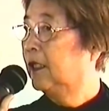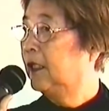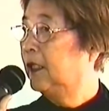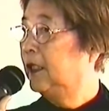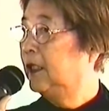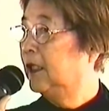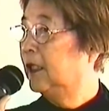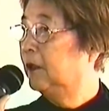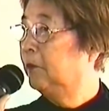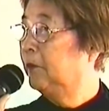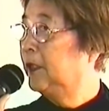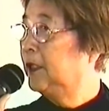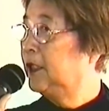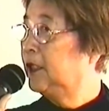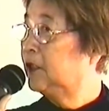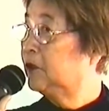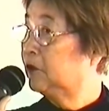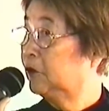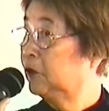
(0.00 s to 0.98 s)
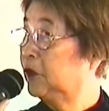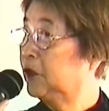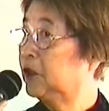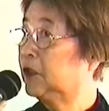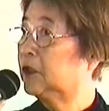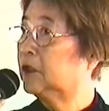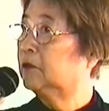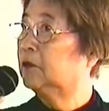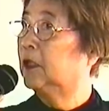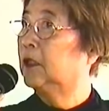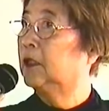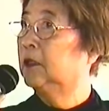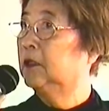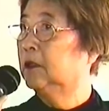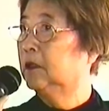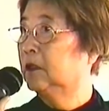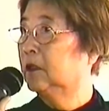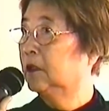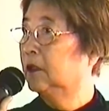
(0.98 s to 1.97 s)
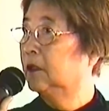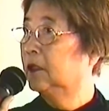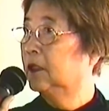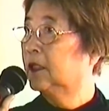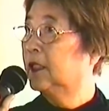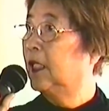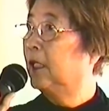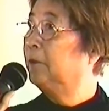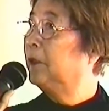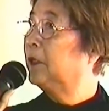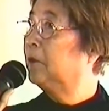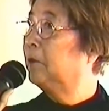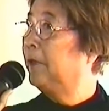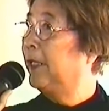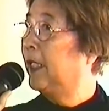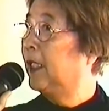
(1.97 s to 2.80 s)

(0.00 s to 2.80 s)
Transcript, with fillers: The uh, many soldiers were coming